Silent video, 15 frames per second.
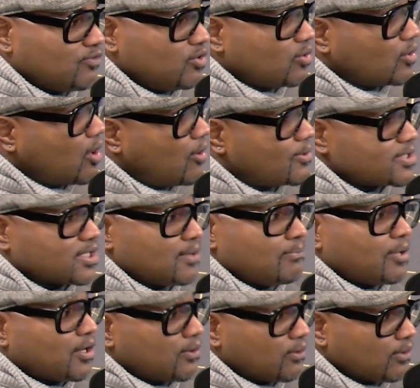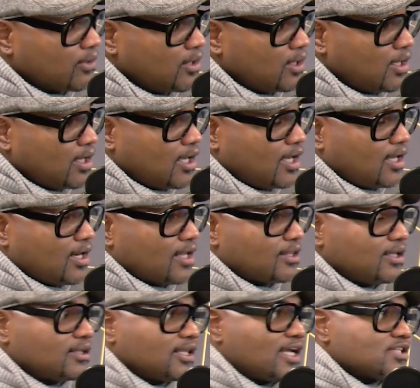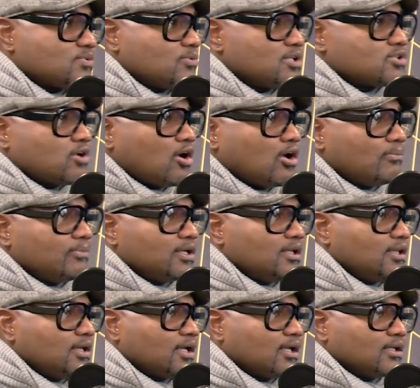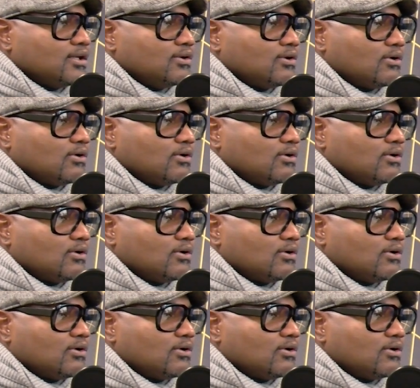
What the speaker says: You can always get better, and I think that's what taught me that